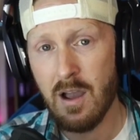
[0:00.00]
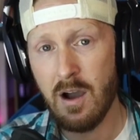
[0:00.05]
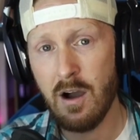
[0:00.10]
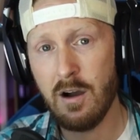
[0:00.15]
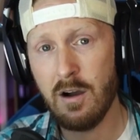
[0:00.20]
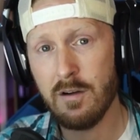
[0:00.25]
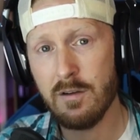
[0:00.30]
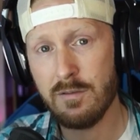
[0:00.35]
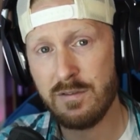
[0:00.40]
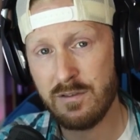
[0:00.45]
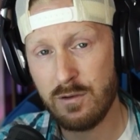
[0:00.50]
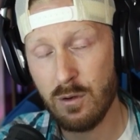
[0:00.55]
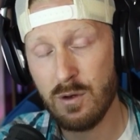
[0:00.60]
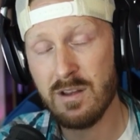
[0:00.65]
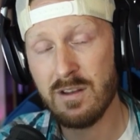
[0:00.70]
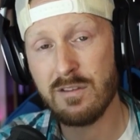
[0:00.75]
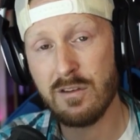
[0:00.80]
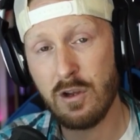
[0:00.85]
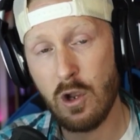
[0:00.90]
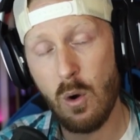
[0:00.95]
of
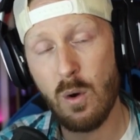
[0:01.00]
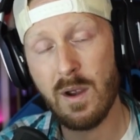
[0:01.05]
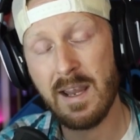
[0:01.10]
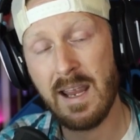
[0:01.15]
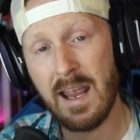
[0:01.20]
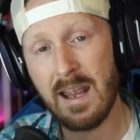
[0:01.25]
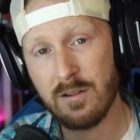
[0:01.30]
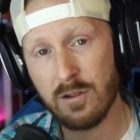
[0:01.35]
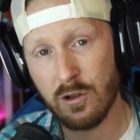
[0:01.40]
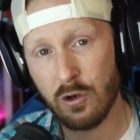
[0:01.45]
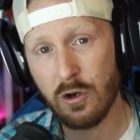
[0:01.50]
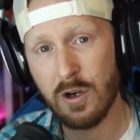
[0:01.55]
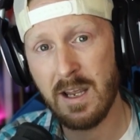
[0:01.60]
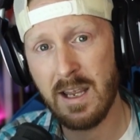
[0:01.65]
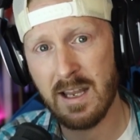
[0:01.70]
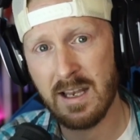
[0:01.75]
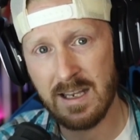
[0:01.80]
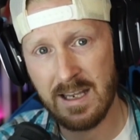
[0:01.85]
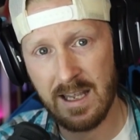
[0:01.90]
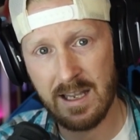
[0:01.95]
students going and learning
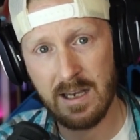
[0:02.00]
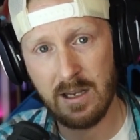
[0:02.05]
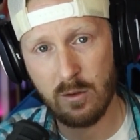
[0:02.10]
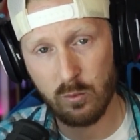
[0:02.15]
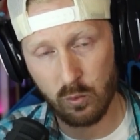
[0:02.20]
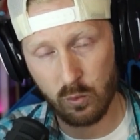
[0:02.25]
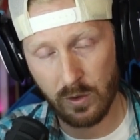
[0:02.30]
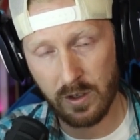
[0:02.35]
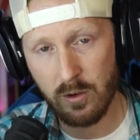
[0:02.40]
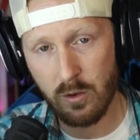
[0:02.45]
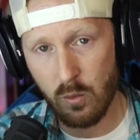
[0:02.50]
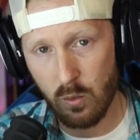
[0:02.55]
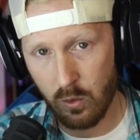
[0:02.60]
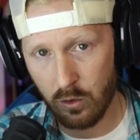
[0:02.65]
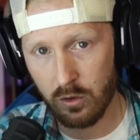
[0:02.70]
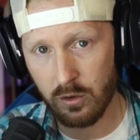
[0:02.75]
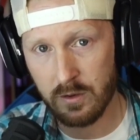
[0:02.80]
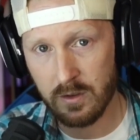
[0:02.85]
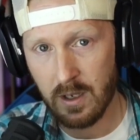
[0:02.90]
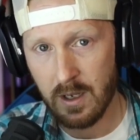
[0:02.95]
and getting real
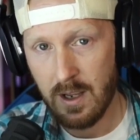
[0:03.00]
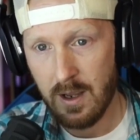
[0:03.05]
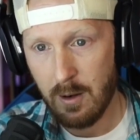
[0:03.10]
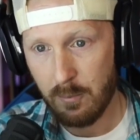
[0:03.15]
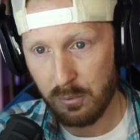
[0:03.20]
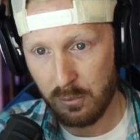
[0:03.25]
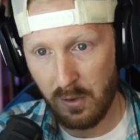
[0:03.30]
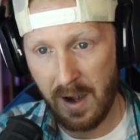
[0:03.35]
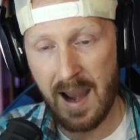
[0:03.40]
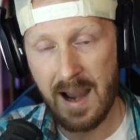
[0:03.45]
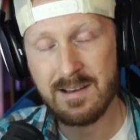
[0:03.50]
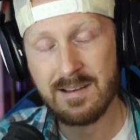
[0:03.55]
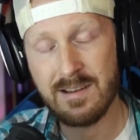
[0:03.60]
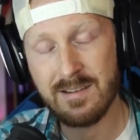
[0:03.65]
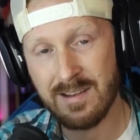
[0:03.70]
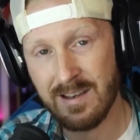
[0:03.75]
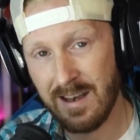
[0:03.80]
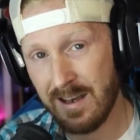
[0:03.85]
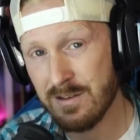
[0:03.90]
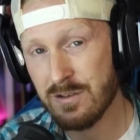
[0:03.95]
world
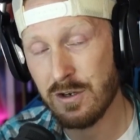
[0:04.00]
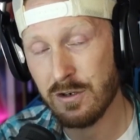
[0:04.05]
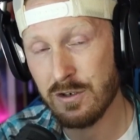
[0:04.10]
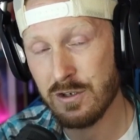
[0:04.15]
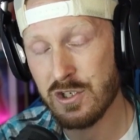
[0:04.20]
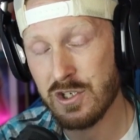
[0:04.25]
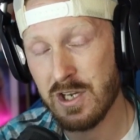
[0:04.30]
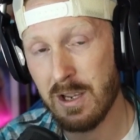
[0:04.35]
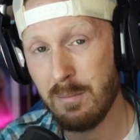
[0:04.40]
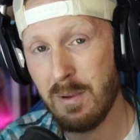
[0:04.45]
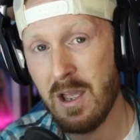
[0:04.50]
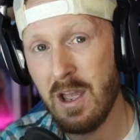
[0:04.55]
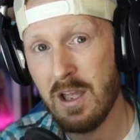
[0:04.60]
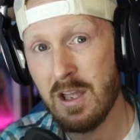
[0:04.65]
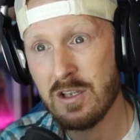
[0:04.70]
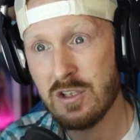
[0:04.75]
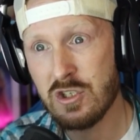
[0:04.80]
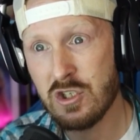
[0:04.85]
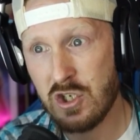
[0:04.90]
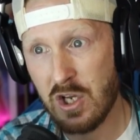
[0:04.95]
practice and internship
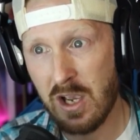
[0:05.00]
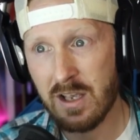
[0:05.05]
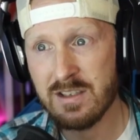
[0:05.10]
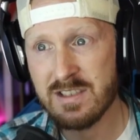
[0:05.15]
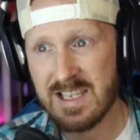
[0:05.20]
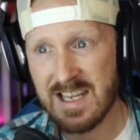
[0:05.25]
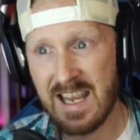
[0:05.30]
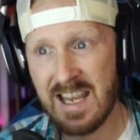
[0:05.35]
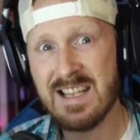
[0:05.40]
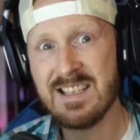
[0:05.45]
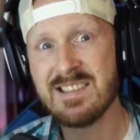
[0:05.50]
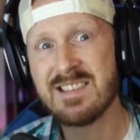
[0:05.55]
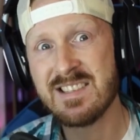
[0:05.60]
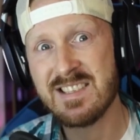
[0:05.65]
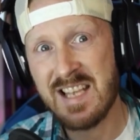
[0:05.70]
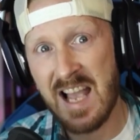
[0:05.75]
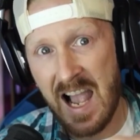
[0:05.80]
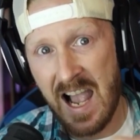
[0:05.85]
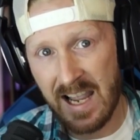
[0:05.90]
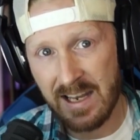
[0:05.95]
just
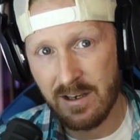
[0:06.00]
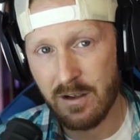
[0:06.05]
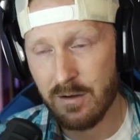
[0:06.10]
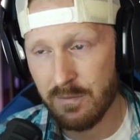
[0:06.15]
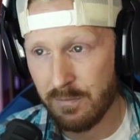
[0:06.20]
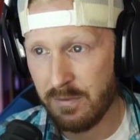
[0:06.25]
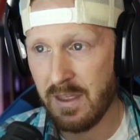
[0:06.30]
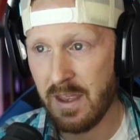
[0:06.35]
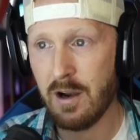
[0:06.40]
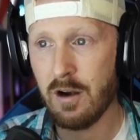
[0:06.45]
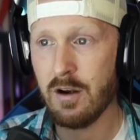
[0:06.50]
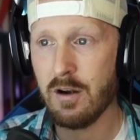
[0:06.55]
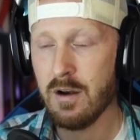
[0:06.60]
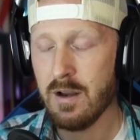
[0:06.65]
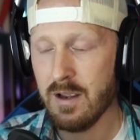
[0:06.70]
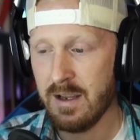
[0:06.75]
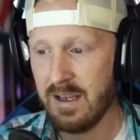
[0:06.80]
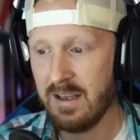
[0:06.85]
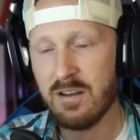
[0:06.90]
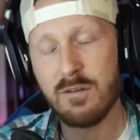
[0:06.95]
inside of their
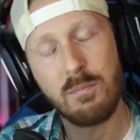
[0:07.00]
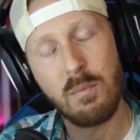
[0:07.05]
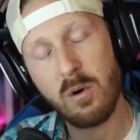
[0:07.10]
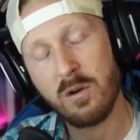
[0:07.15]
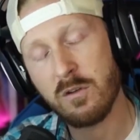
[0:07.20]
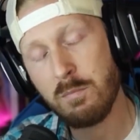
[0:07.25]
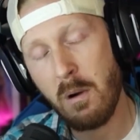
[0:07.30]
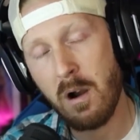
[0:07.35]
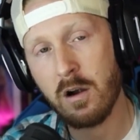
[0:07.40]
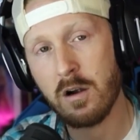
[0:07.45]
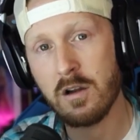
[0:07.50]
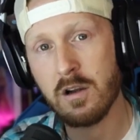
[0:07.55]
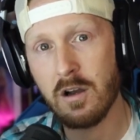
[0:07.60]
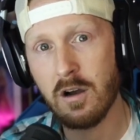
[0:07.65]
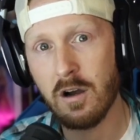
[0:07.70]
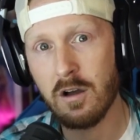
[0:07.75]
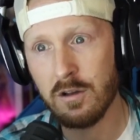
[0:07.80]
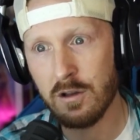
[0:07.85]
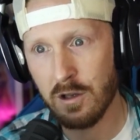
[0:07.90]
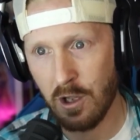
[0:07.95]
esports park
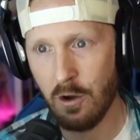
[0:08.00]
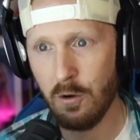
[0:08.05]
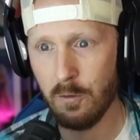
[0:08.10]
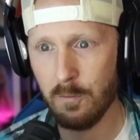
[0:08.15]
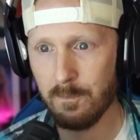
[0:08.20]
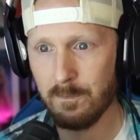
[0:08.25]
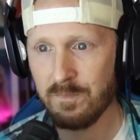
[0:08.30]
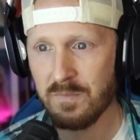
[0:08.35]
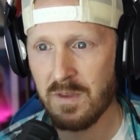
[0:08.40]
alone.